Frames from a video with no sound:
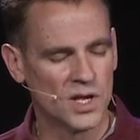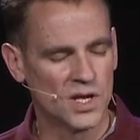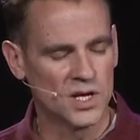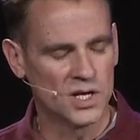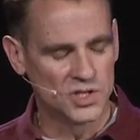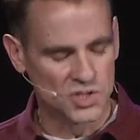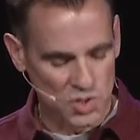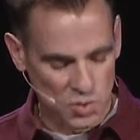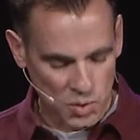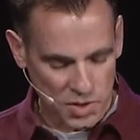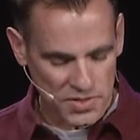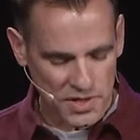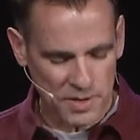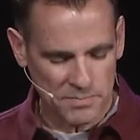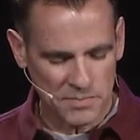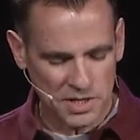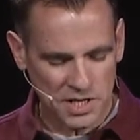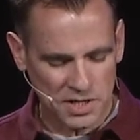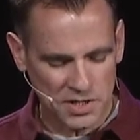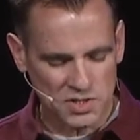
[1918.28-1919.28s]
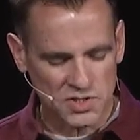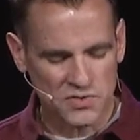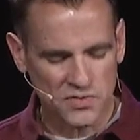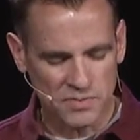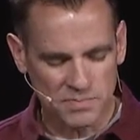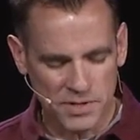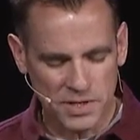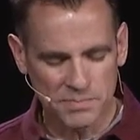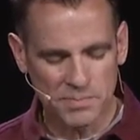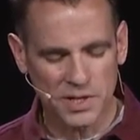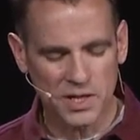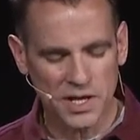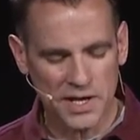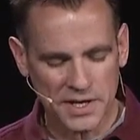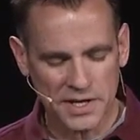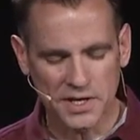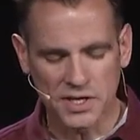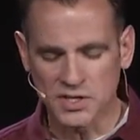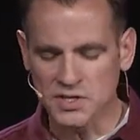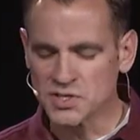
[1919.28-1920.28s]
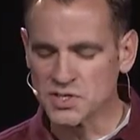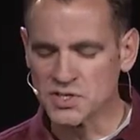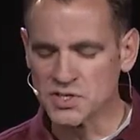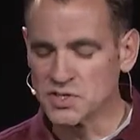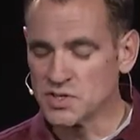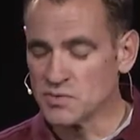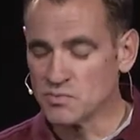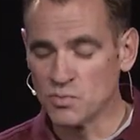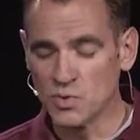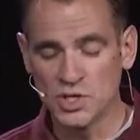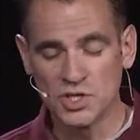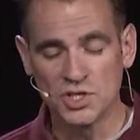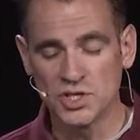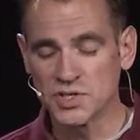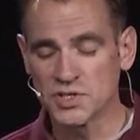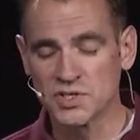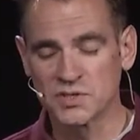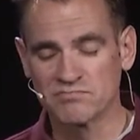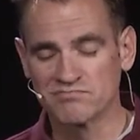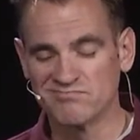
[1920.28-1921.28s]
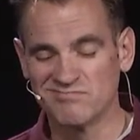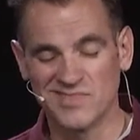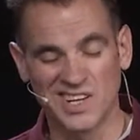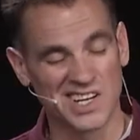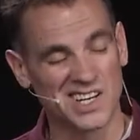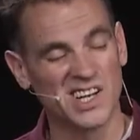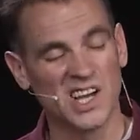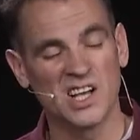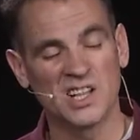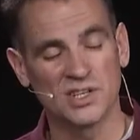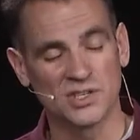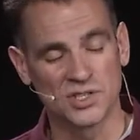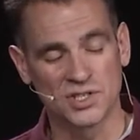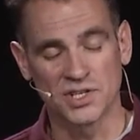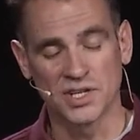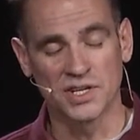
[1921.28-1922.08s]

And so what that means for people like us is that we just acknowledge to